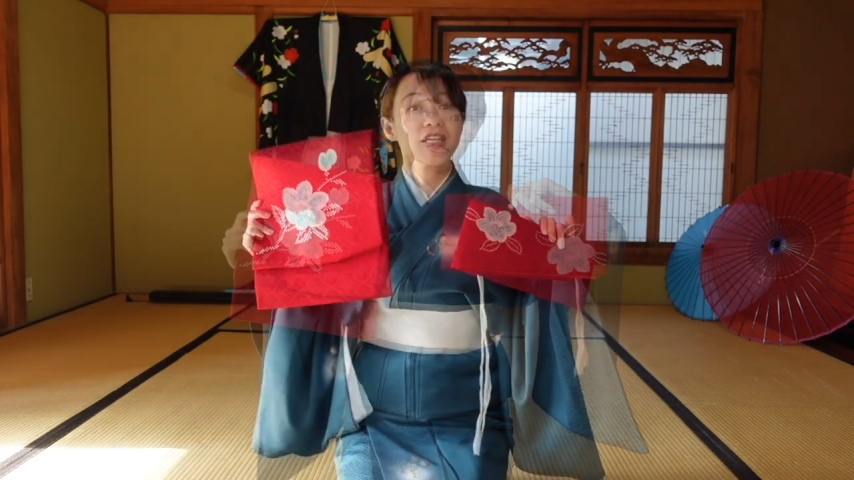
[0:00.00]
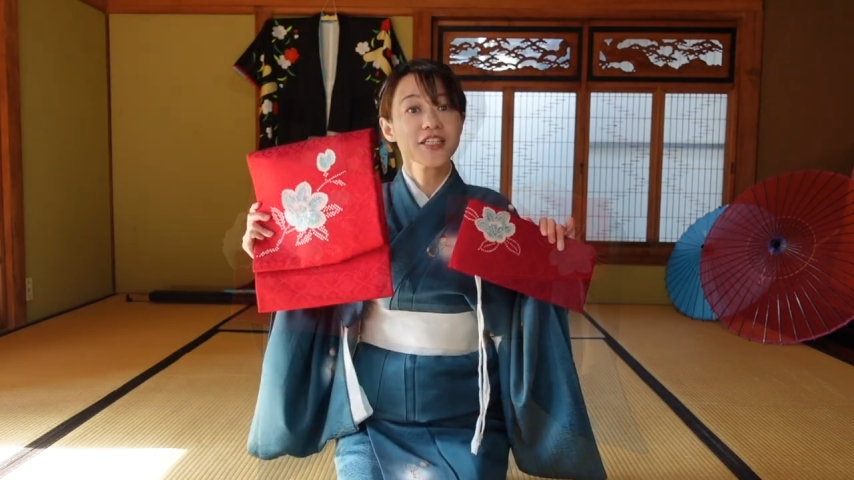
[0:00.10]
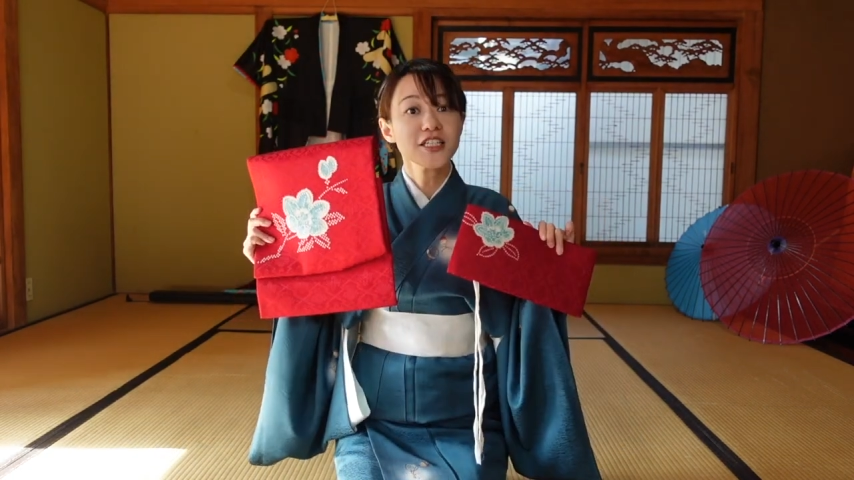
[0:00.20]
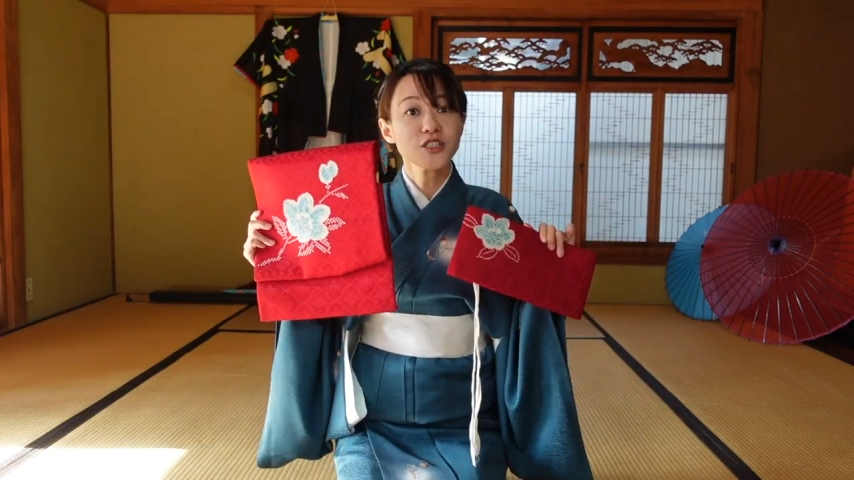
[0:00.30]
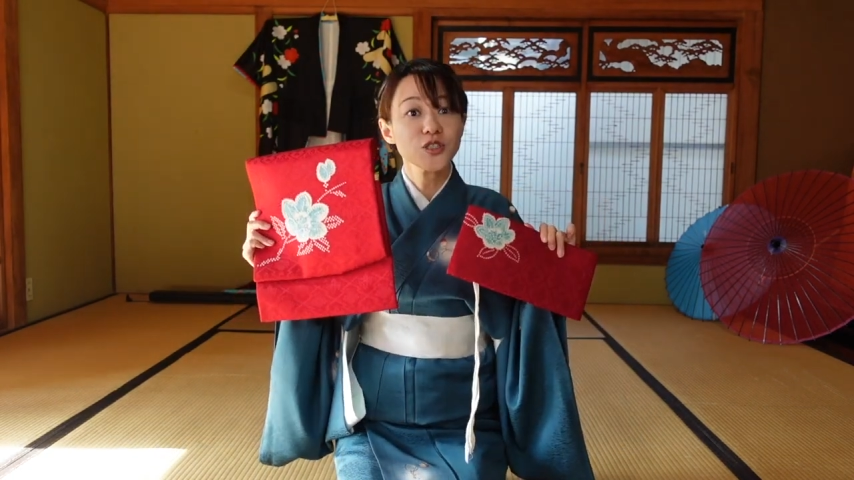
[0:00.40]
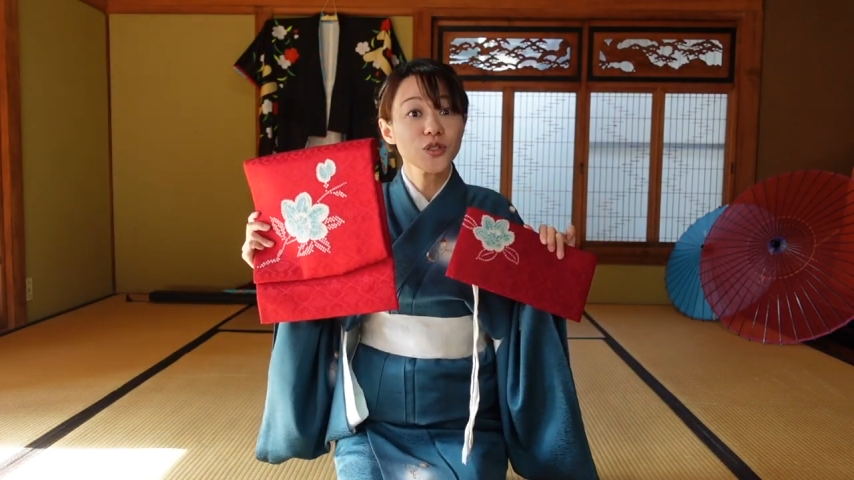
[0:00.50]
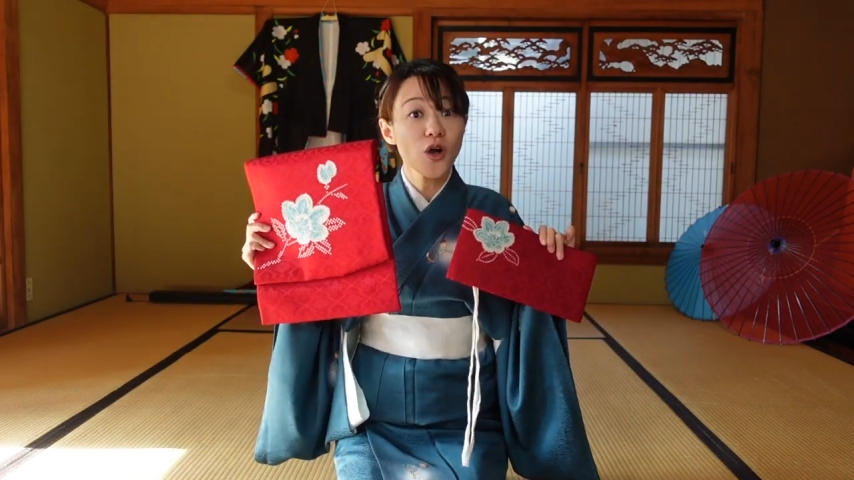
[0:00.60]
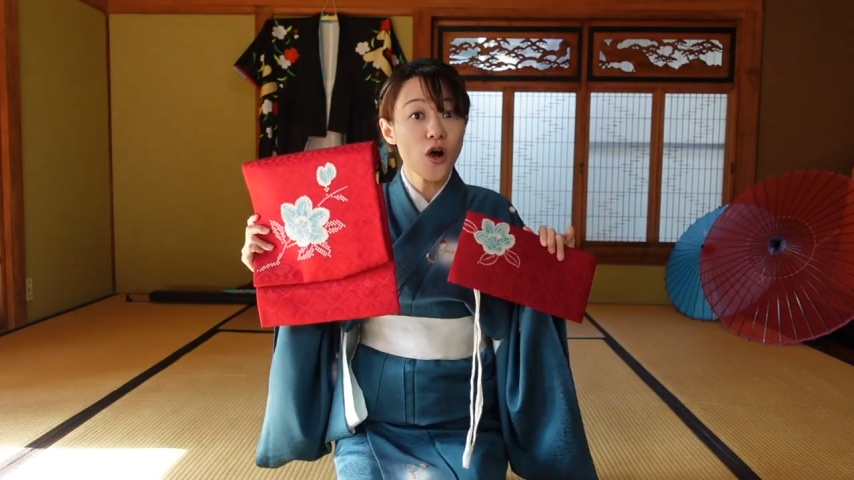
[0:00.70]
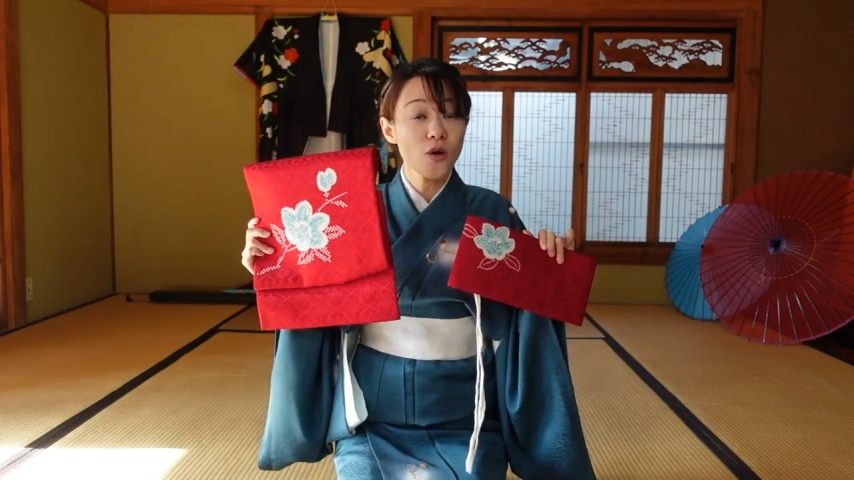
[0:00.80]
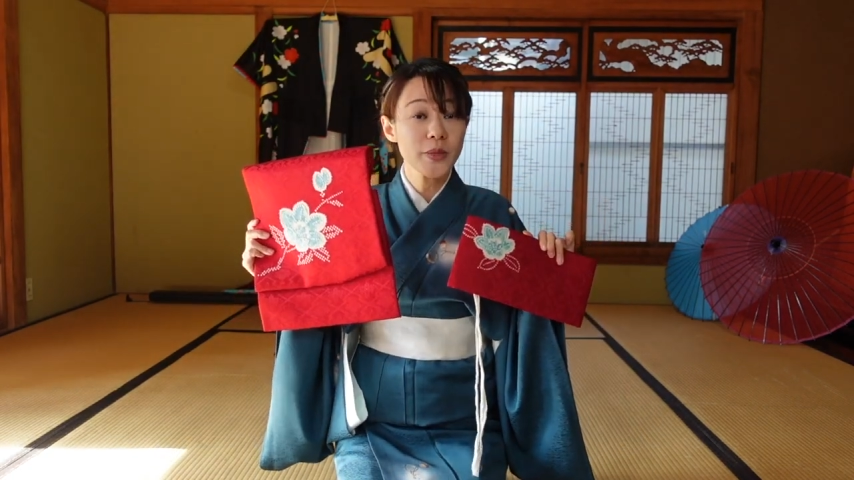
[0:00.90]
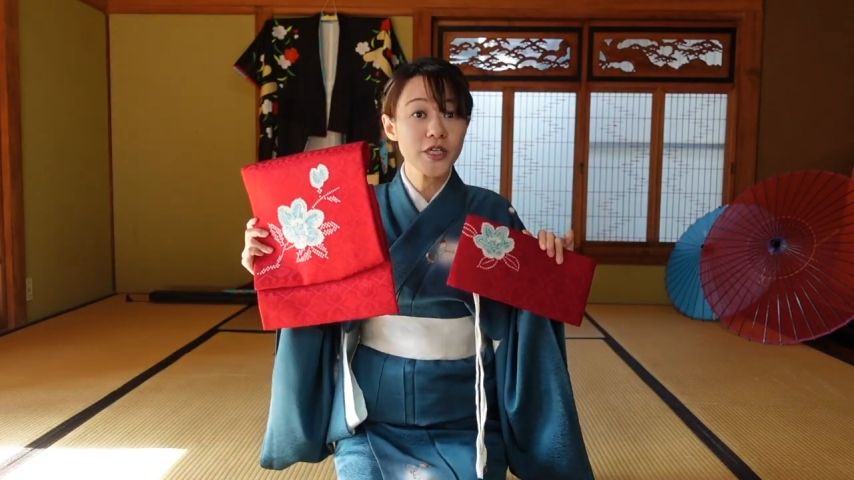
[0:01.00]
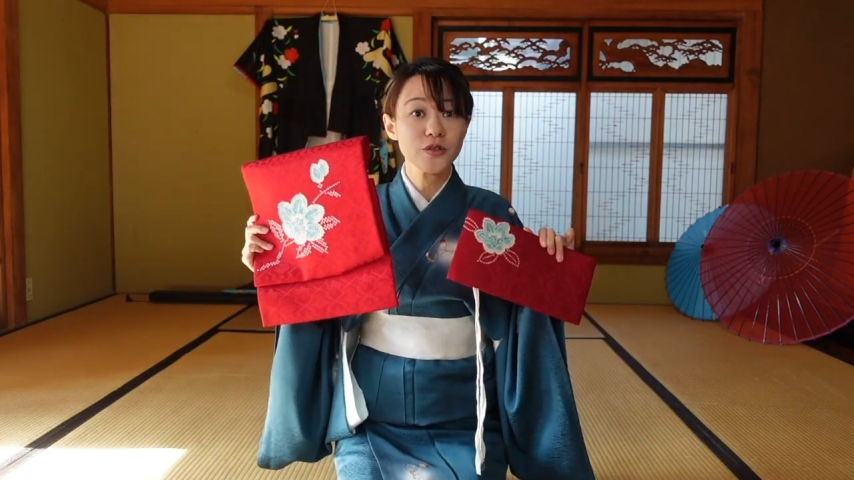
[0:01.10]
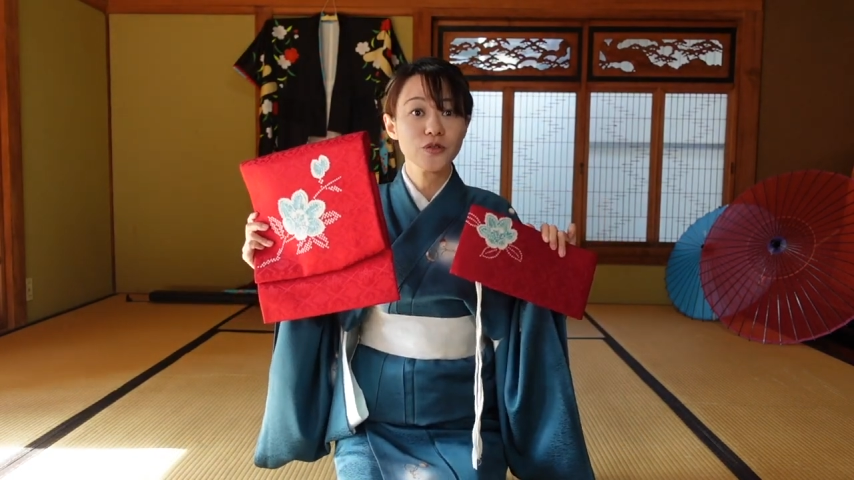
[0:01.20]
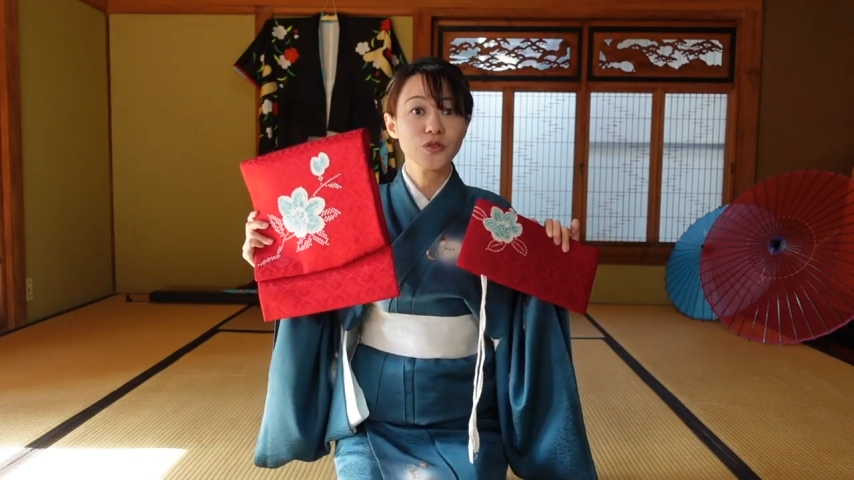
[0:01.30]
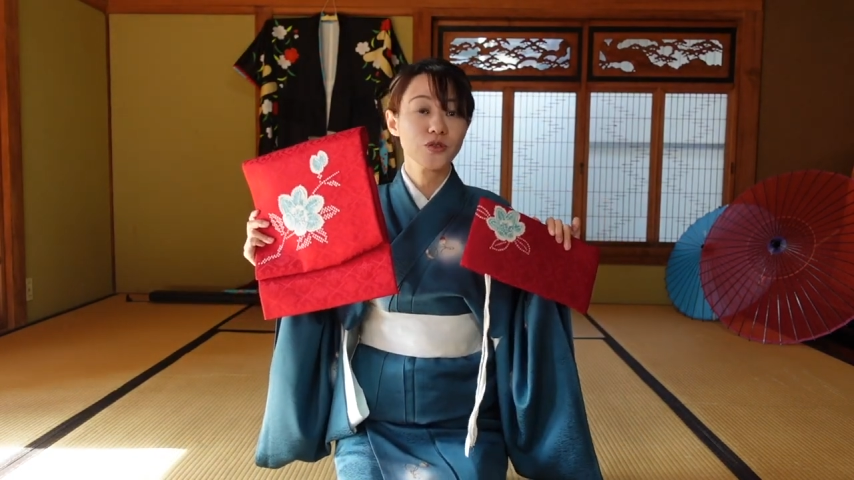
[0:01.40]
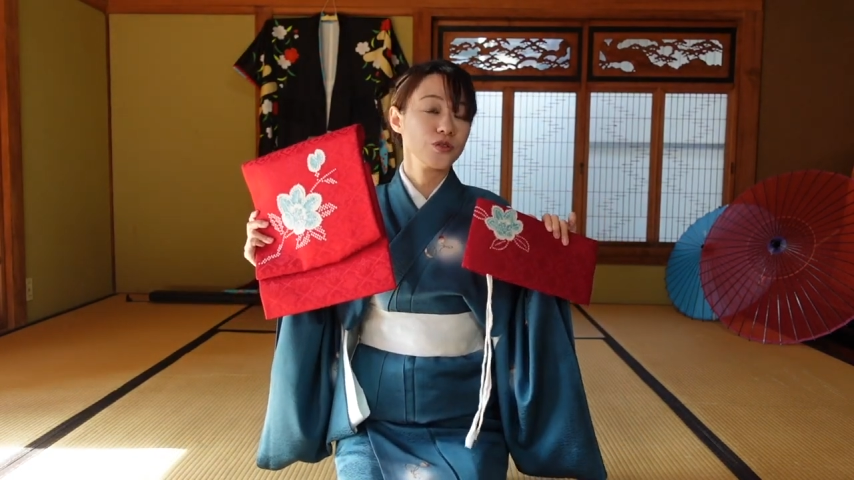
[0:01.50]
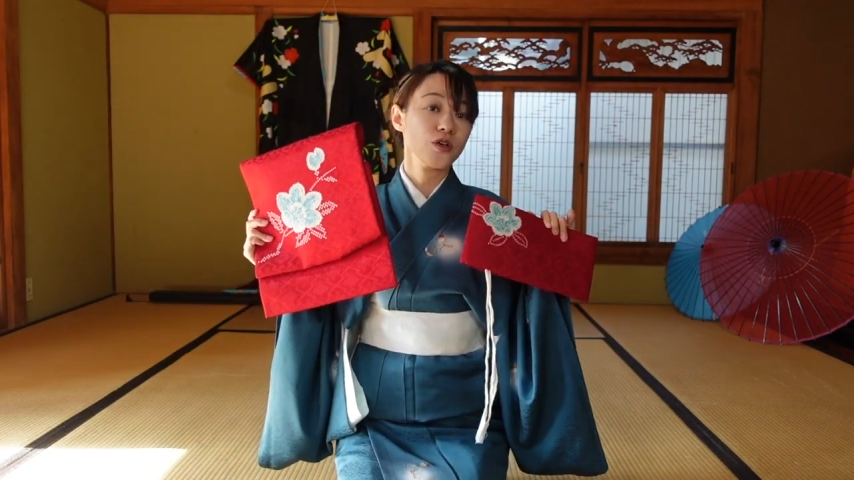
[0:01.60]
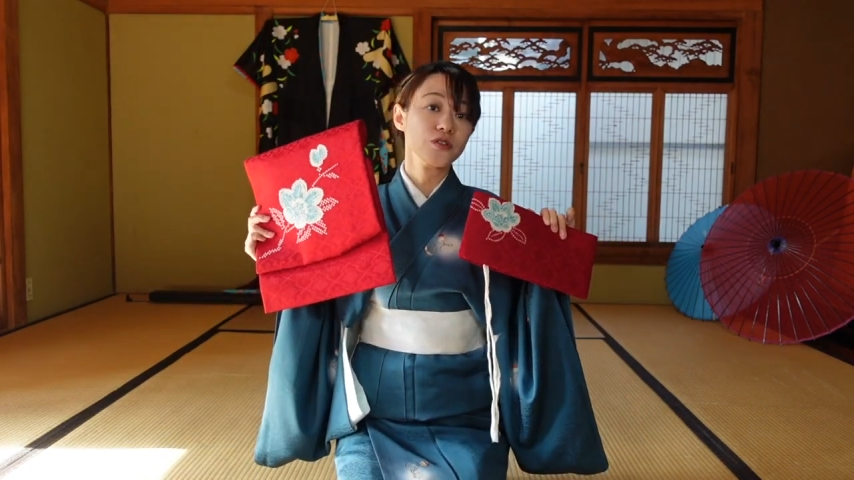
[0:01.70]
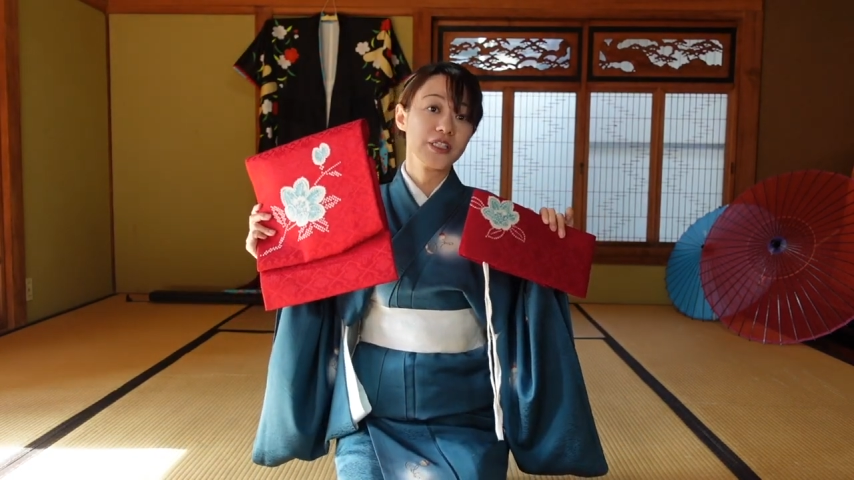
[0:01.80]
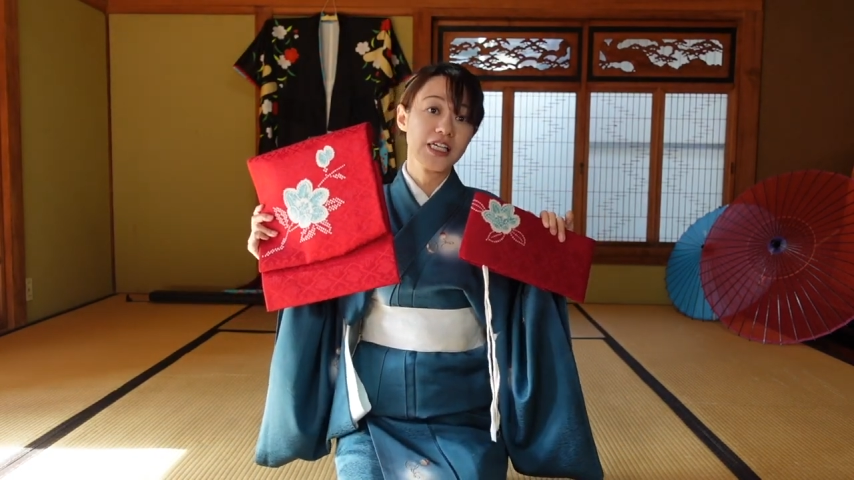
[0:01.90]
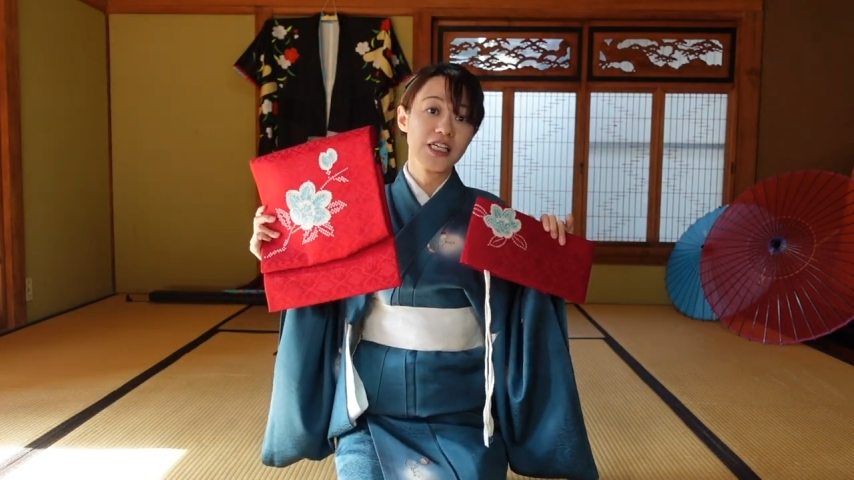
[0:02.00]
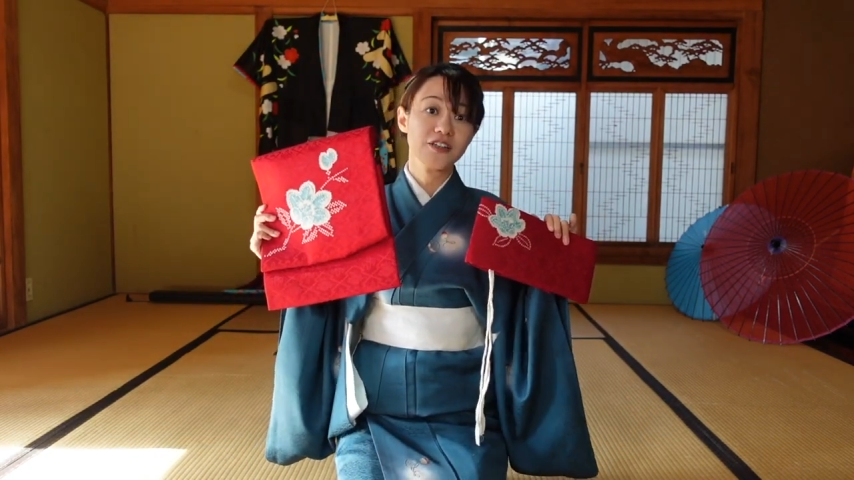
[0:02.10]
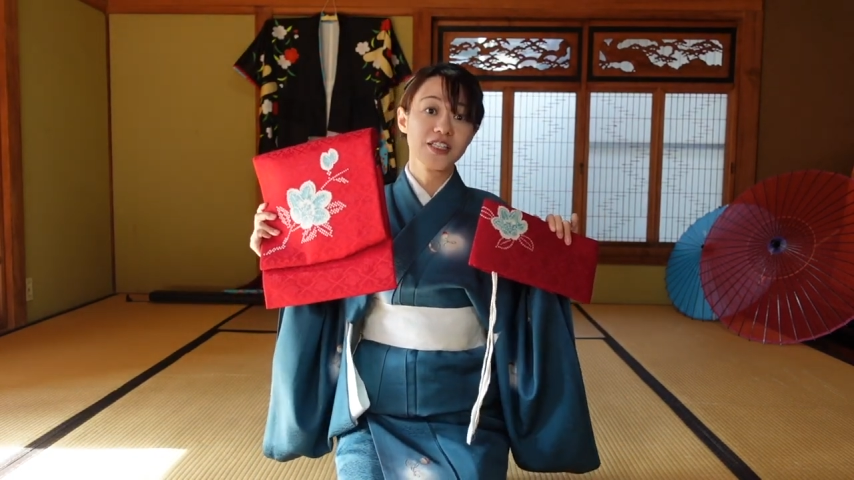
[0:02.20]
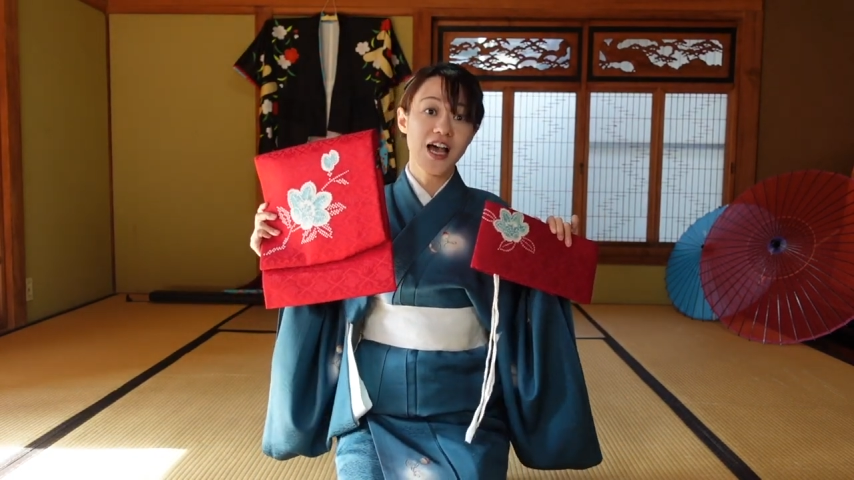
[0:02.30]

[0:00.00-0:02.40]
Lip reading: This obi you do not need